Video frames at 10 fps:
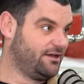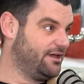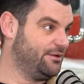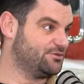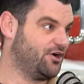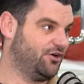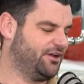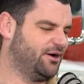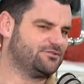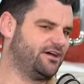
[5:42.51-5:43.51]

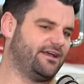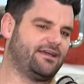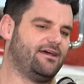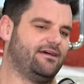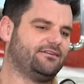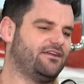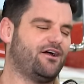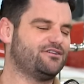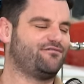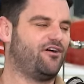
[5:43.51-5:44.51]
And I was like, no,
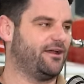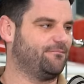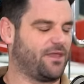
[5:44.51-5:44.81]
it's fine.